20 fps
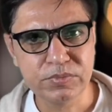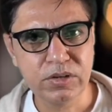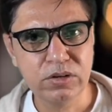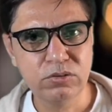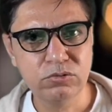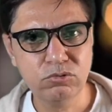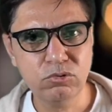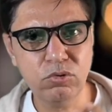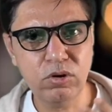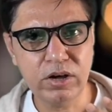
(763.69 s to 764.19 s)

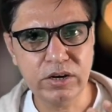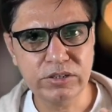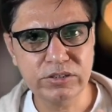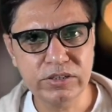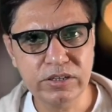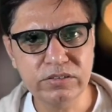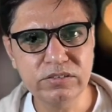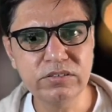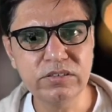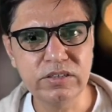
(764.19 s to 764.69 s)
So
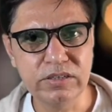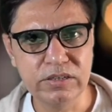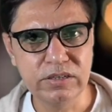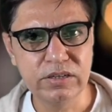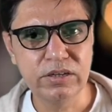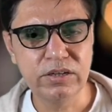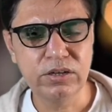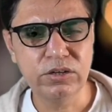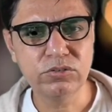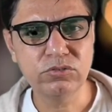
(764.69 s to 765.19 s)
urgency
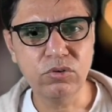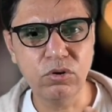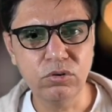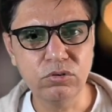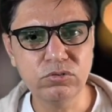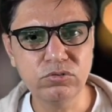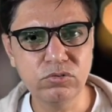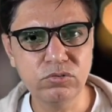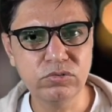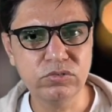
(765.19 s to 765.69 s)
is
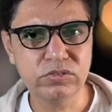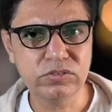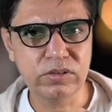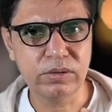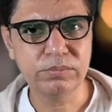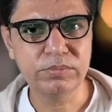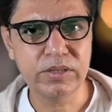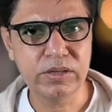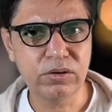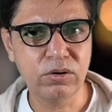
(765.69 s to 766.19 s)
also
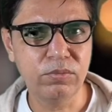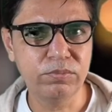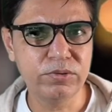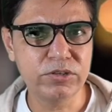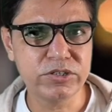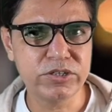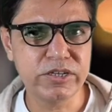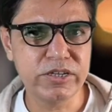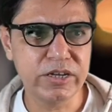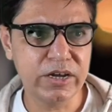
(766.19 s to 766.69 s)
something.
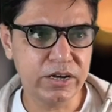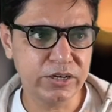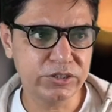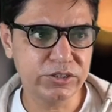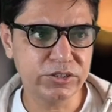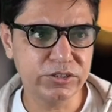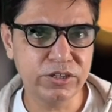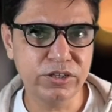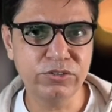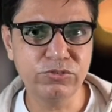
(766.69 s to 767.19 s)
Obviously urgent
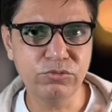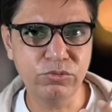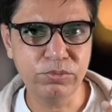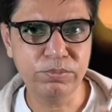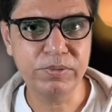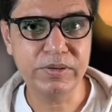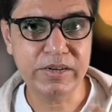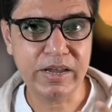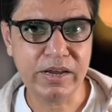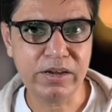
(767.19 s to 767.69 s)
things would be
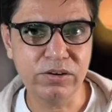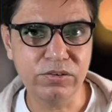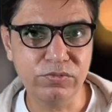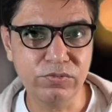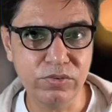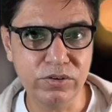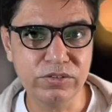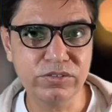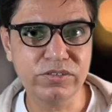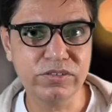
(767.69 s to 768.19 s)
tackled
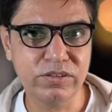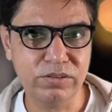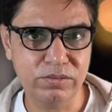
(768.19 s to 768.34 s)
first